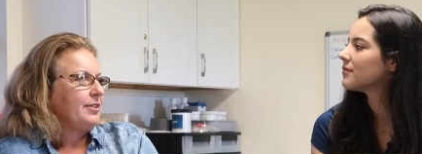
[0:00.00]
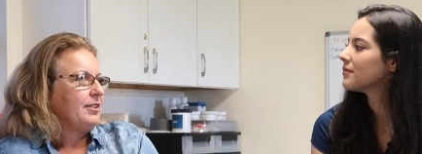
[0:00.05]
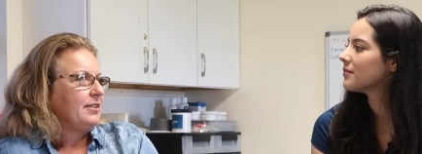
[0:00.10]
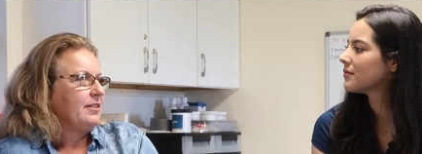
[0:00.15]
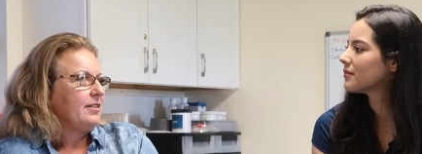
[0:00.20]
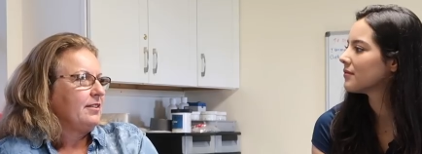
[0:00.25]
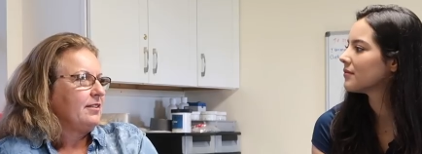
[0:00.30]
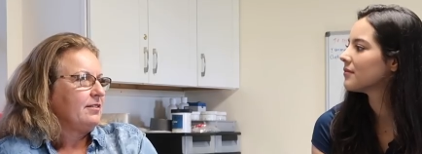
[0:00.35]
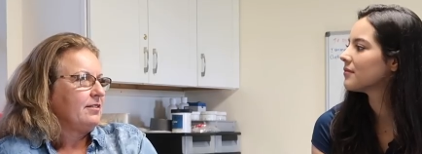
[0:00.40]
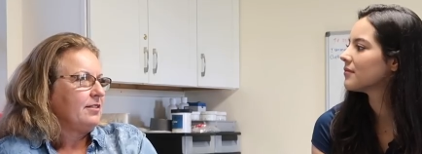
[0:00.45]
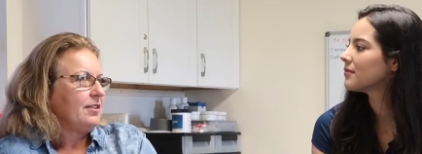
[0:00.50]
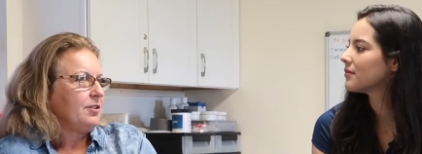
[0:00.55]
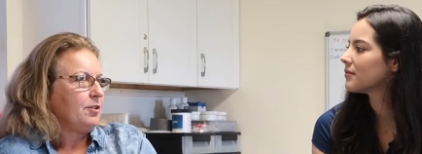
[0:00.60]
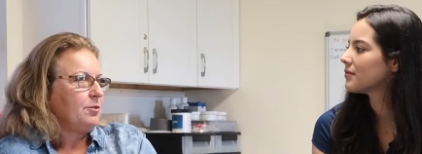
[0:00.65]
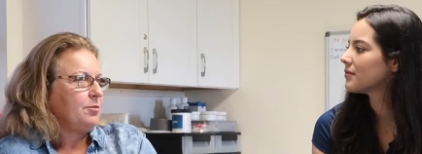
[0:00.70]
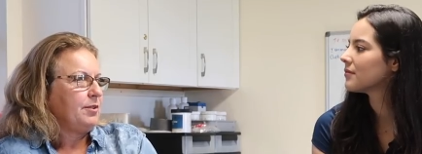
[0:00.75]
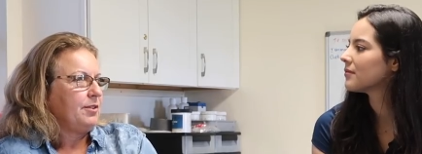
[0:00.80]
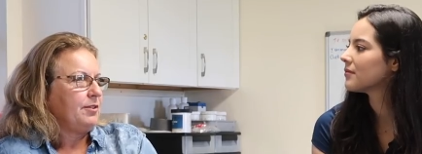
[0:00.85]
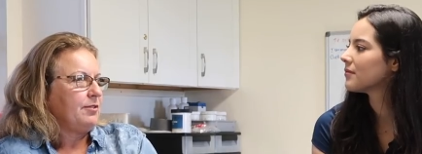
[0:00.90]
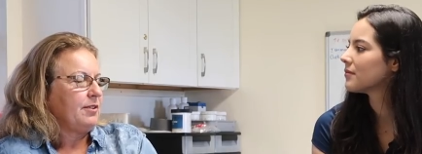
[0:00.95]
Speaker 1: where they tend
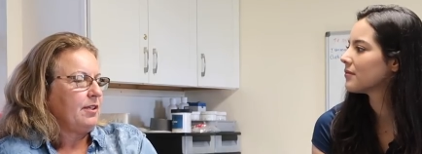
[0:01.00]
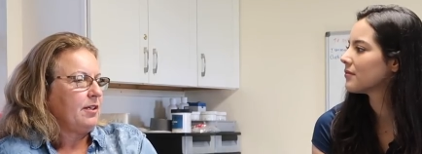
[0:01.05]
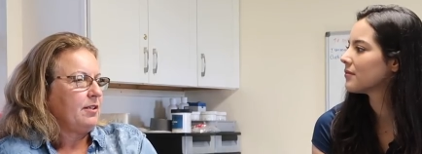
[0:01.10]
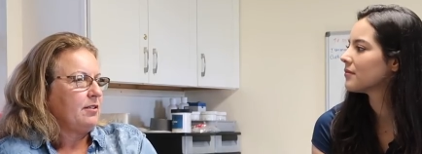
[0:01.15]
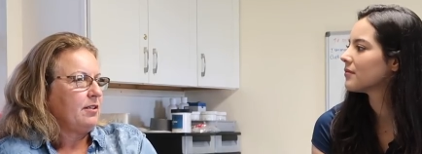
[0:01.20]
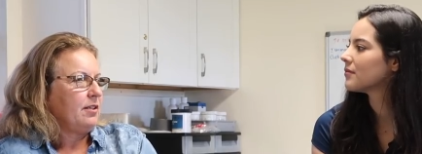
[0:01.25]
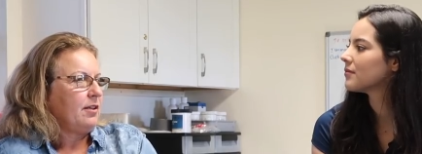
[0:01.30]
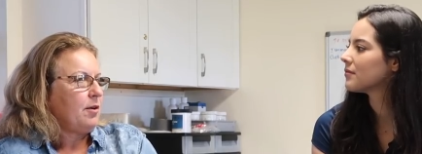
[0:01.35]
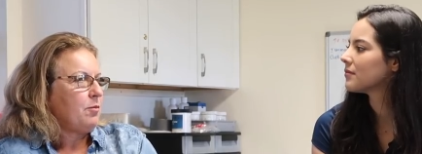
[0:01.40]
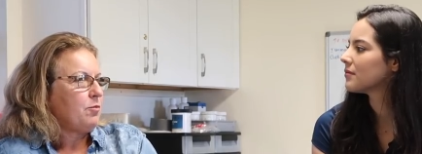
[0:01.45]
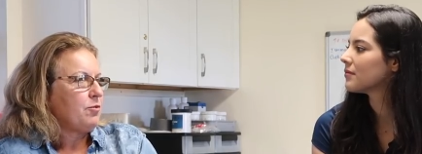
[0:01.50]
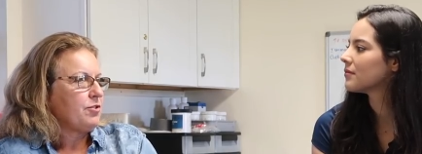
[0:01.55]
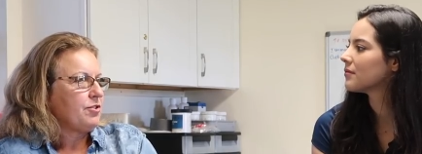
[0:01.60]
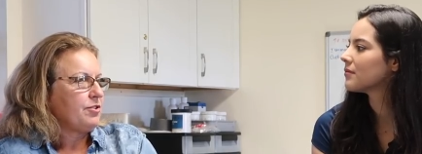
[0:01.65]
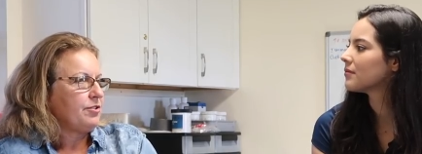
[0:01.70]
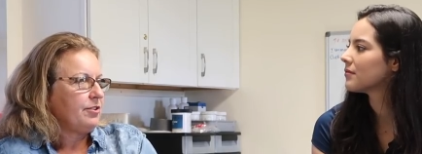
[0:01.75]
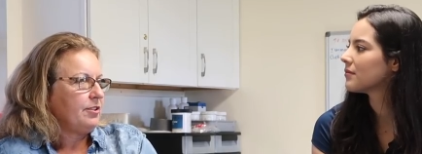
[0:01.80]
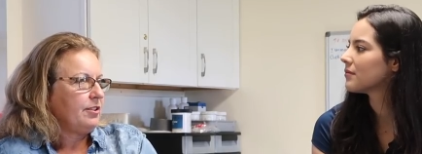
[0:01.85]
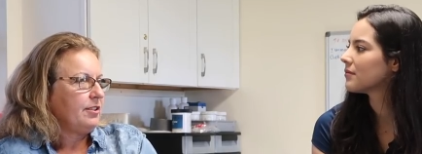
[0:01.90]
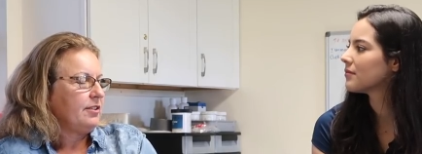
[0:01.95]
to be around a lot more
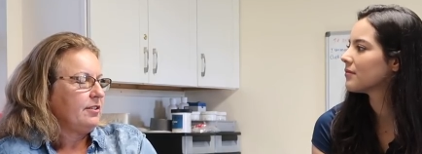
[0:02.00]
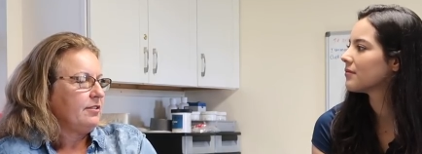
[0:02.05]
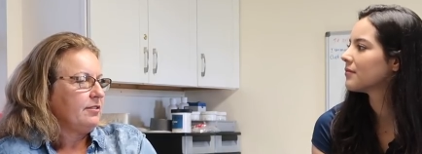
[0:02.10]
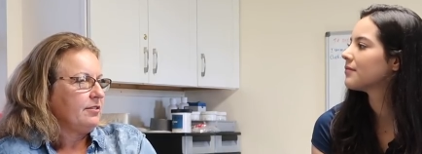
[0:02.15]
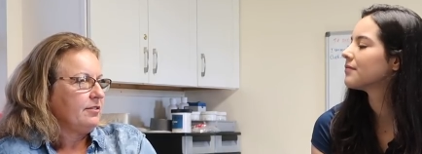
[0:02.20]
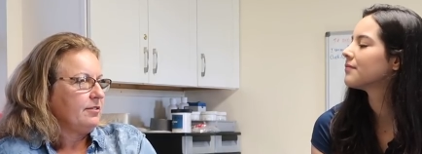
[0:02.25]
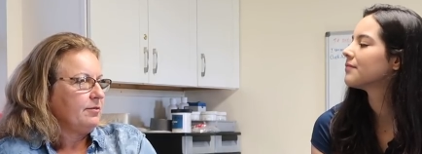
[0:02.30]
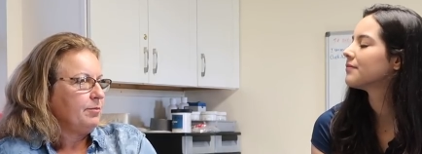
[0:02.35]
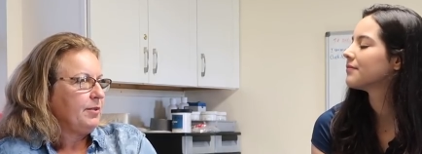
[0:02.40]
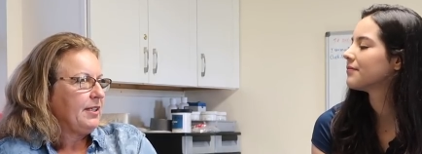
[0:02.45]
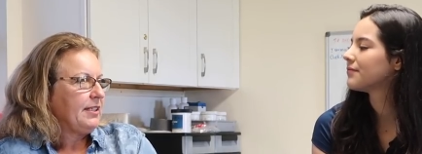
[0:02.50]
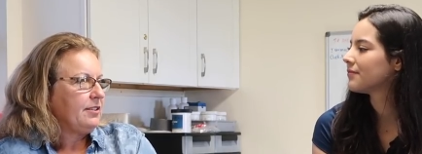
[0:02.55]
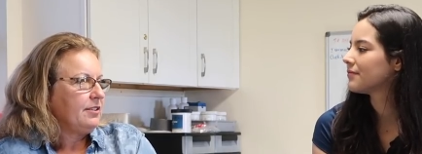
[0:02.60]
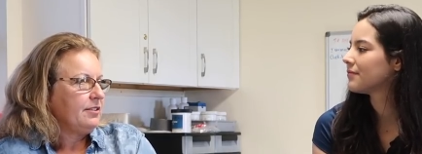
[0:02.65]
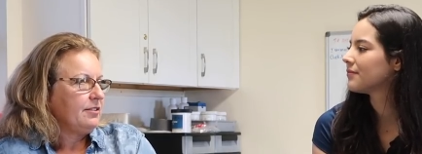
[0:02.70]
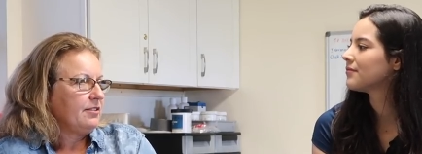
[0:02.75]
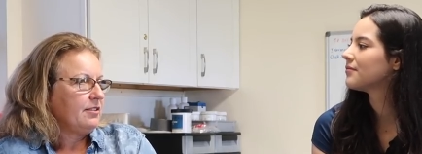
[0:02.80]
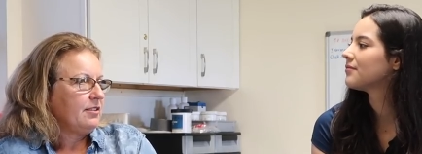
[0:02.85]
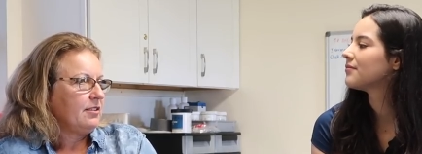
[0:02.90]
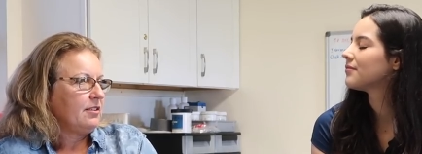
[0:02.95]
dirt and
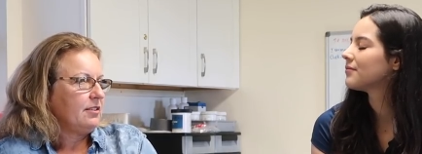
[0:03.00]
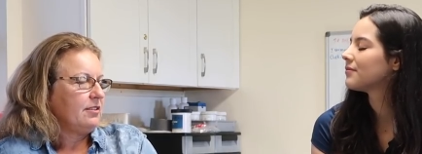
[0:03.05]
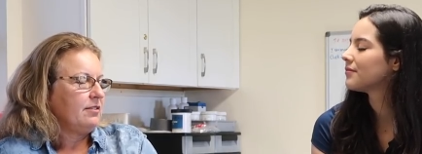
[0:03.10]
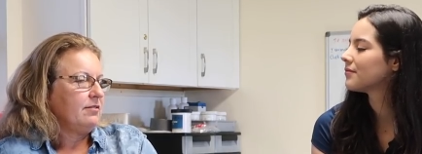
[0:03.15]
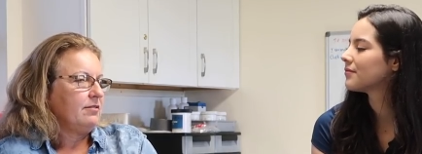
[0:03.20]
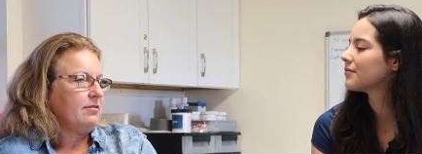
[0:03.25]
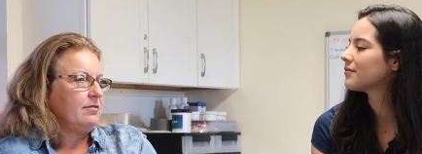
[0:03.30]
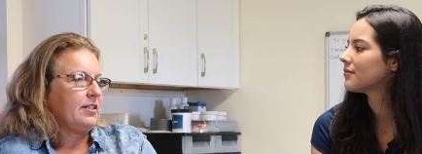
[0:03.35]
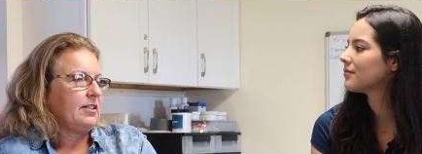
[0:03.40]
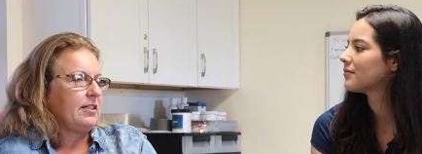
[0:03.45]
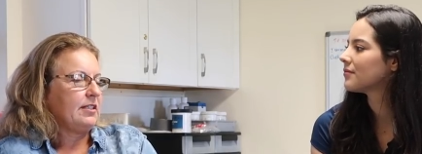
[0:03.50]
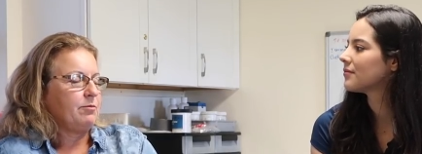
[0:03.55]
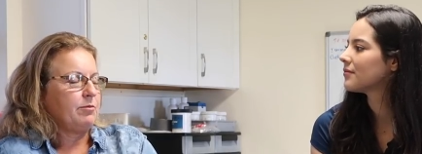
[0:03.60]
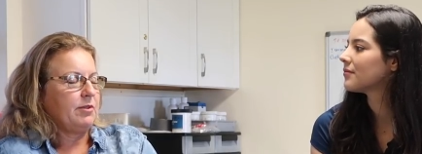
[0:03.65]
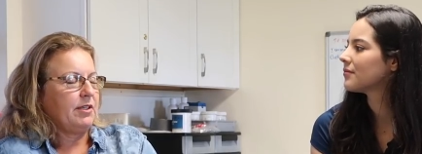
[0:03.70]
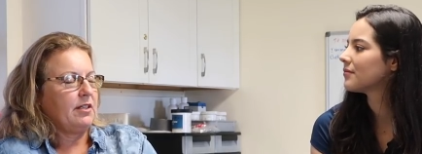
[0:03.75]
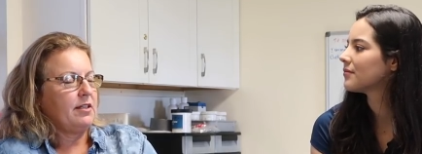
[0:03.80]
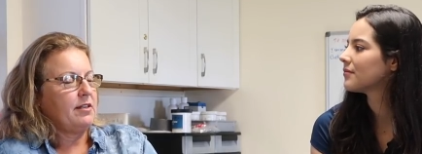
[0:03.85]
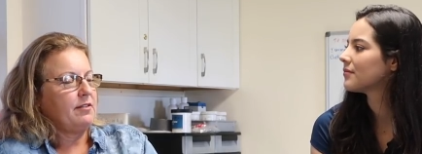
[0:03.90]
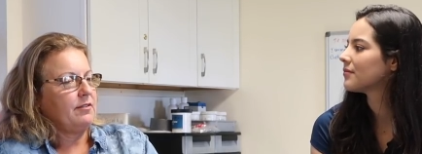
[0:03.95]
bacteria. There
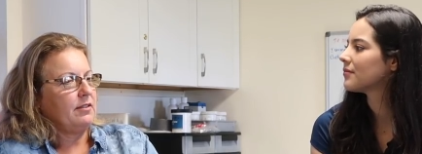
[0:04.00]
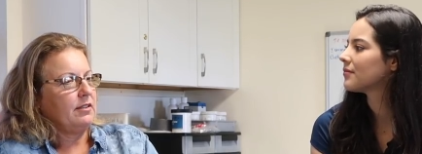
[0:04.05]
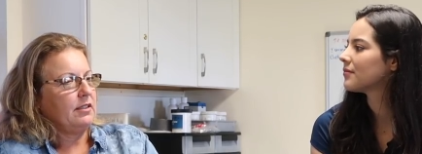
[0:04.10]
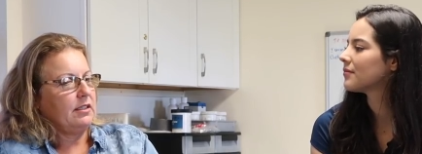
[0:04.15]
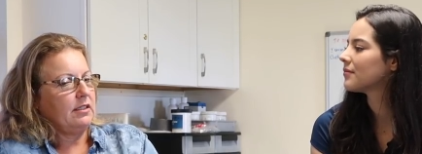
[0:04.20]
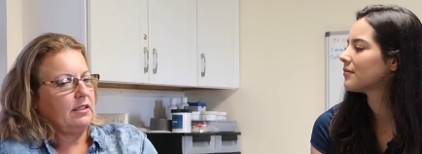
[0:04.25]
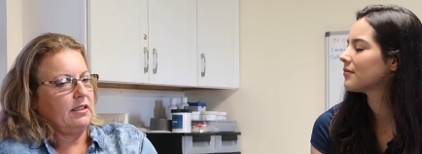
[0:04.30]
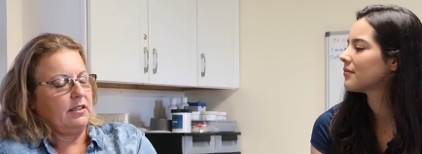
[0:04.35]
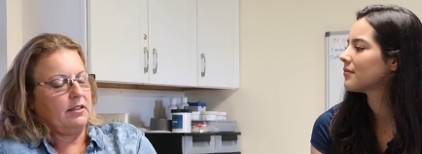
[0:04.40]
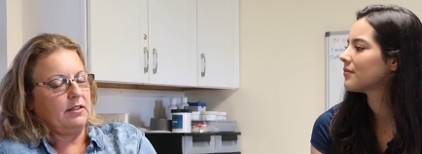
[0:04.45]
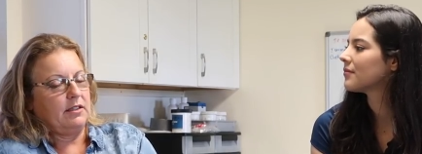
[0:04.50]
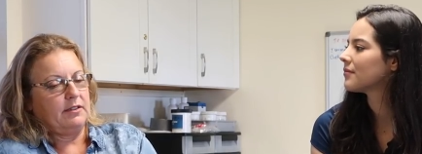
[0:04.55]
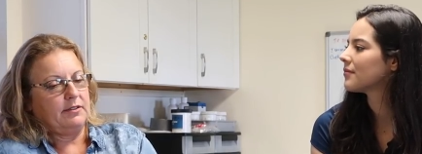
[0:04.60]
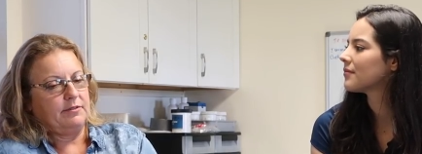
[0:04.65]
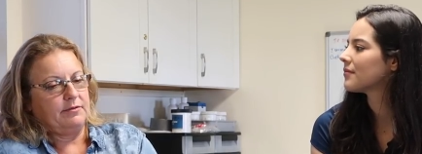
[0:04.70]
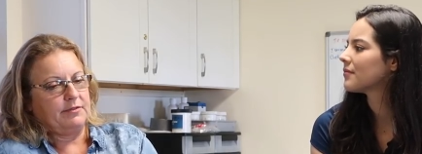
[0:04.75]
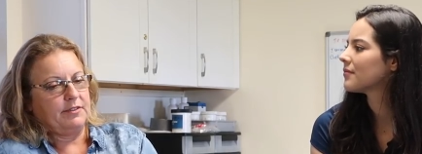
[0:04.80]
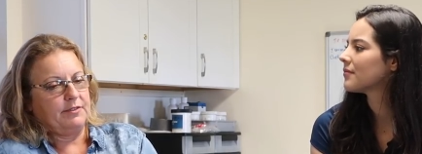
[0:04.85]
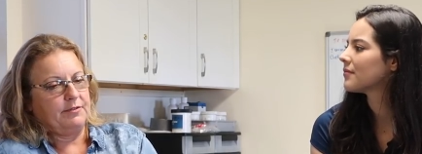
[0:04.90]
can be an uh,